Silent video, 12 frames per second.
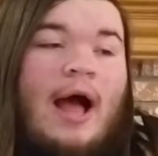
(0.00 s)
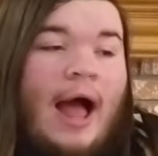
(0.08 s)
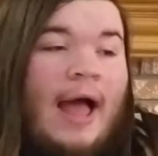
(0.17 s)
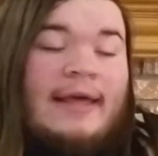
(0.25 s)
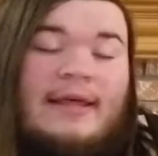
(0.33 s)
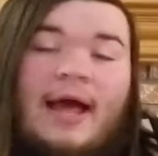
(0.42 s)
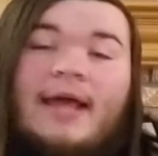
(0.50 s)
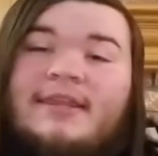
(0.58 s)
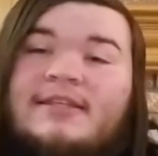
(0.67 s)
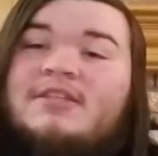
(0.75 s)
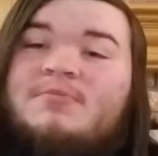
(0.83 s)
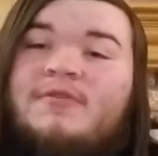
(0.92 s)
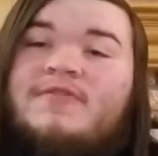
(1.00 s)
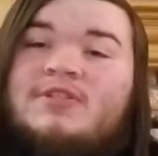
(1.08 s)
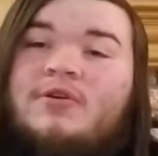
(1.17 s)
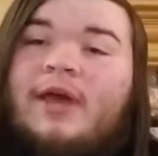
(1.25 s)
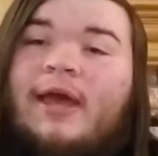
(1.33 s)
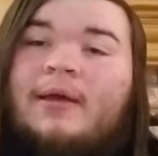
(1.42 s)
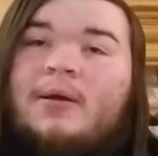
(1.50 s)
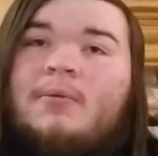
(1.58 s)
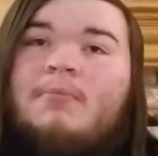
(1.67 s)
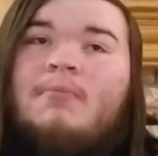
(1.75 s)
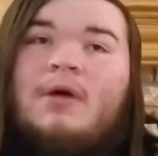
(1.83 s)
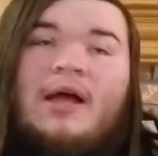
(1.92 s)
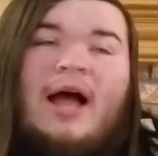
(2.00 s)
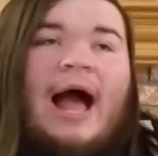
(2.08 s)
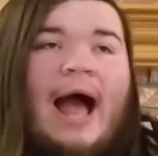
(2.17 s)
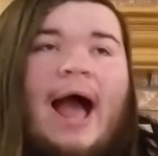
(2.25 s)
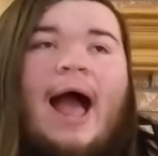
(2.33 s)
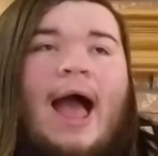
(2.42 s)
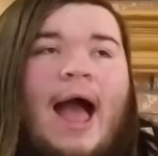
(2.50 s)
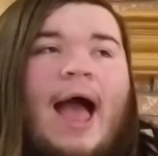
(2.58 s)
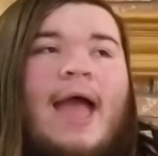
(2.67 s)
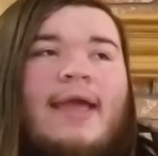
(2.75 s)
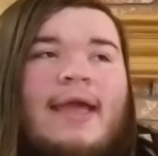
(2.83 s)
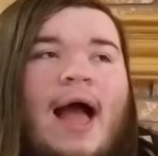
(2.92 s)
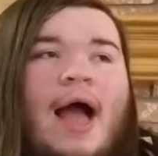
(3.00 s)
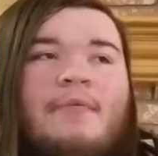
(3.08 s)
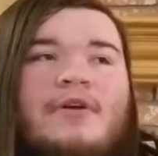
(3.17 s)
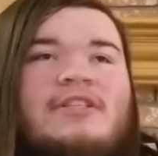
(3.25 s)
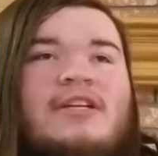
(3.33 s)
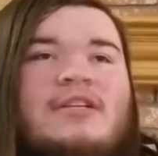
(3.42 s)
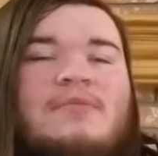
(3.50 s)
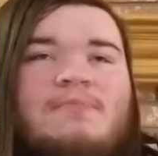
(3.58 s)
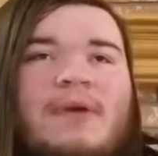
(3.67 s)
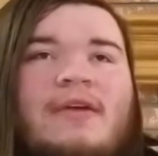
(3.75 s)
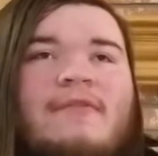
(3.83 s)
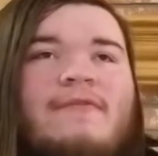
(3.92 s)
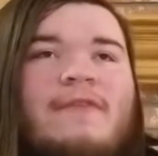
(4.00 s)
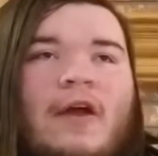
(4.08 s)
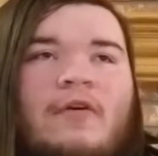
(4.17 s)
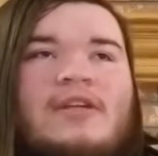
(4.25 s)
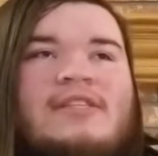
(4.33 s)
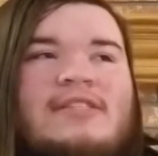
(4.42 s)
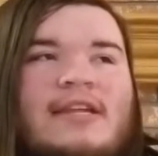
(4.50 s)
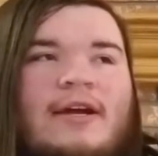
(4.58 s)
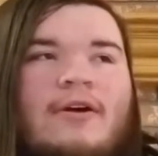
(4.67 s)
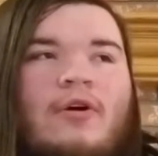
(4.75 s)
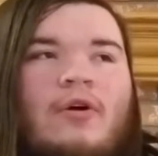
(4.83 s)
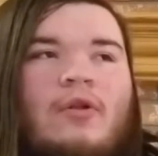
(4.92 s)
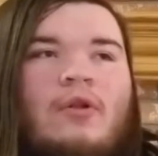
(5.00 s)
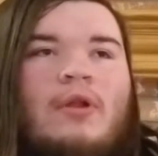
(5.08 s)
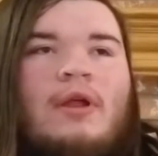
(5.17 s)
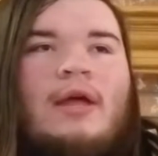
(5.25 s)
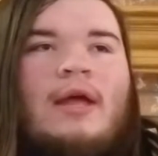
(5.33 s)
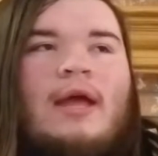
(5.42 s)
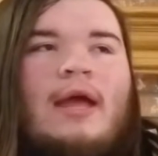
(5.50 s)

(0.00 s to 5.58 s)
I think this movie's okay. I went in being very cynical,